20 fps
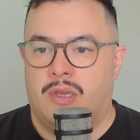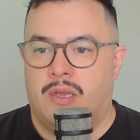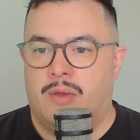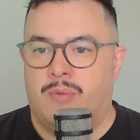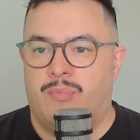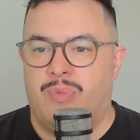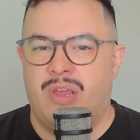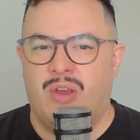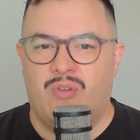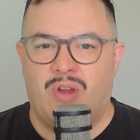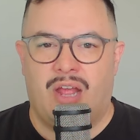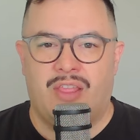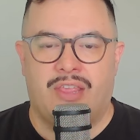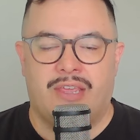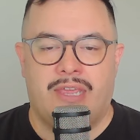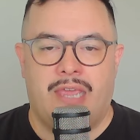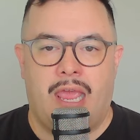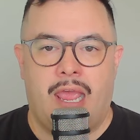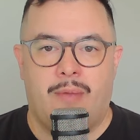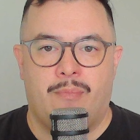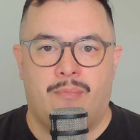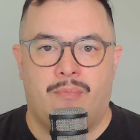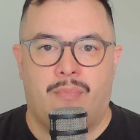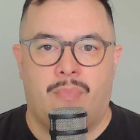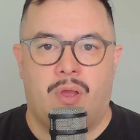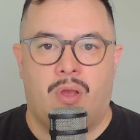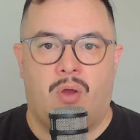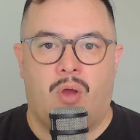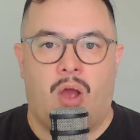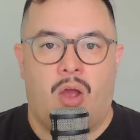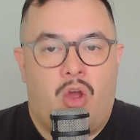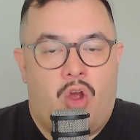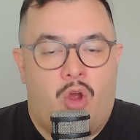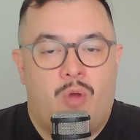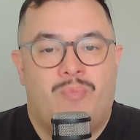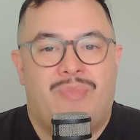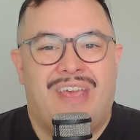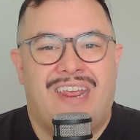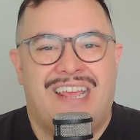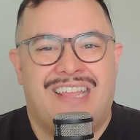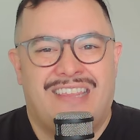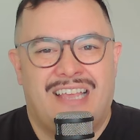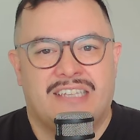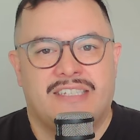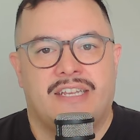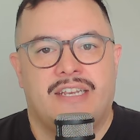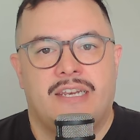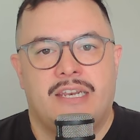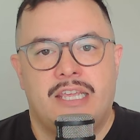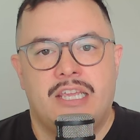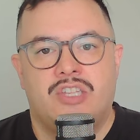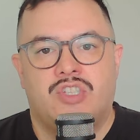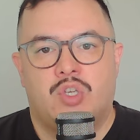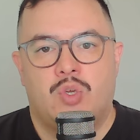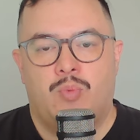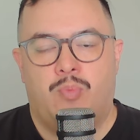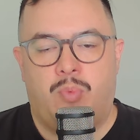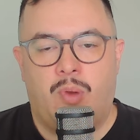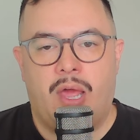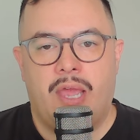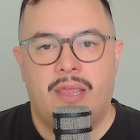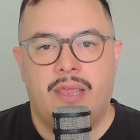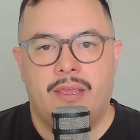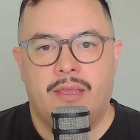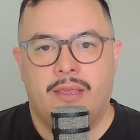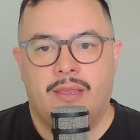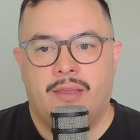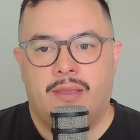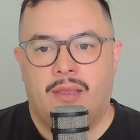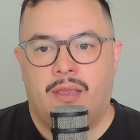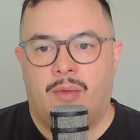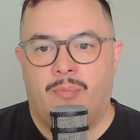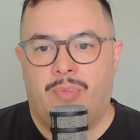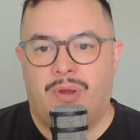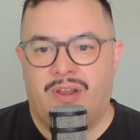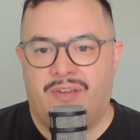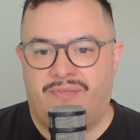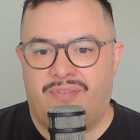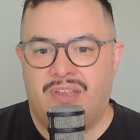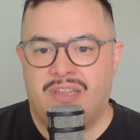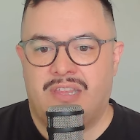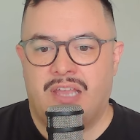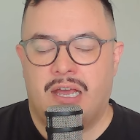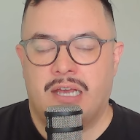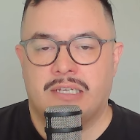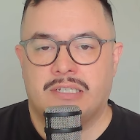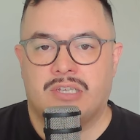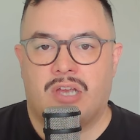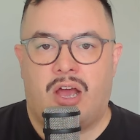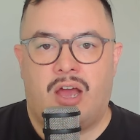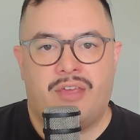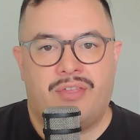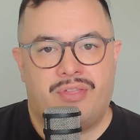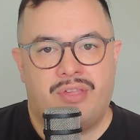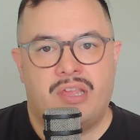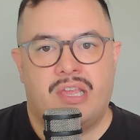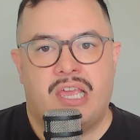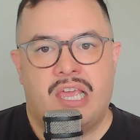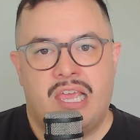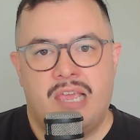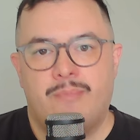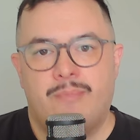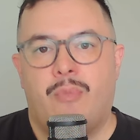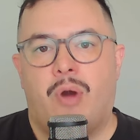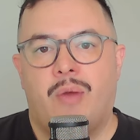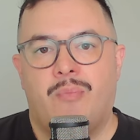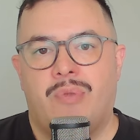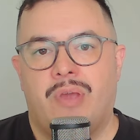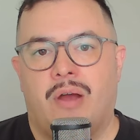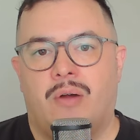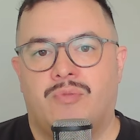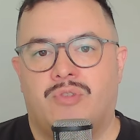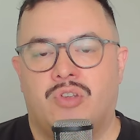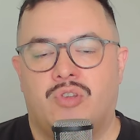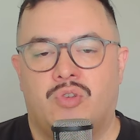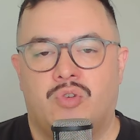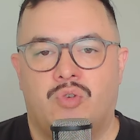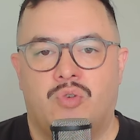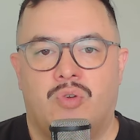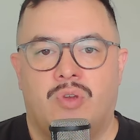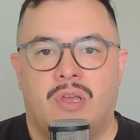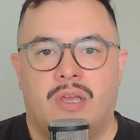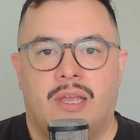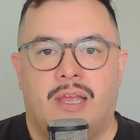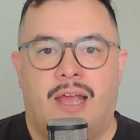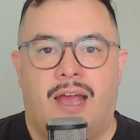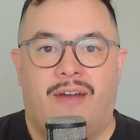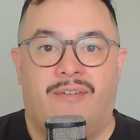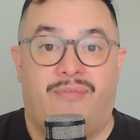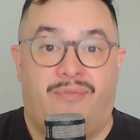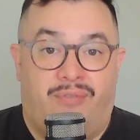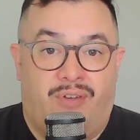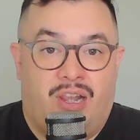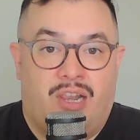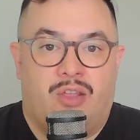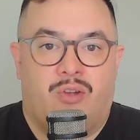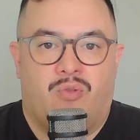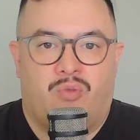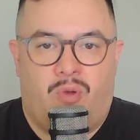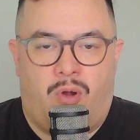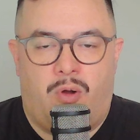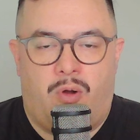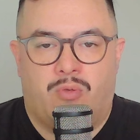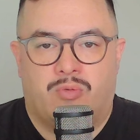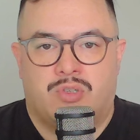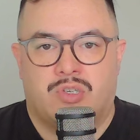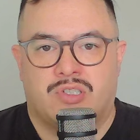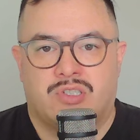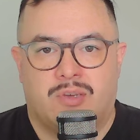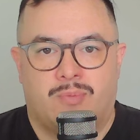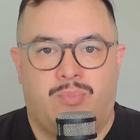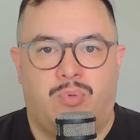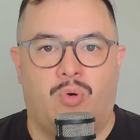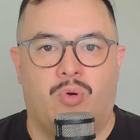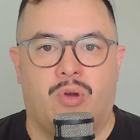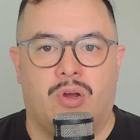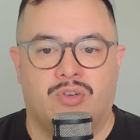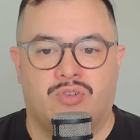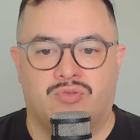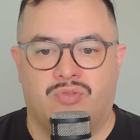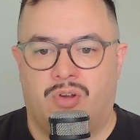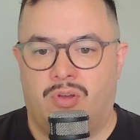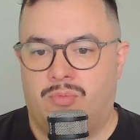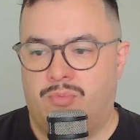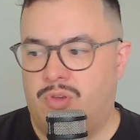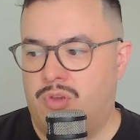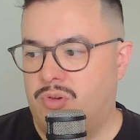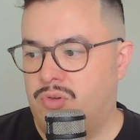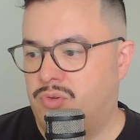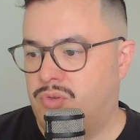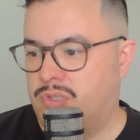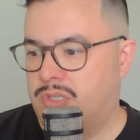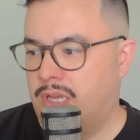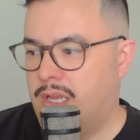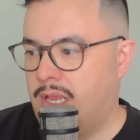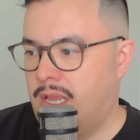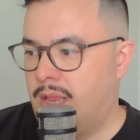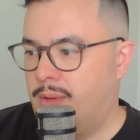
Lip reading: be around the camp. I hope that he doesn't need to play, but if he does, I think he might be able to do a fill-in role to support a Jerome Hughes.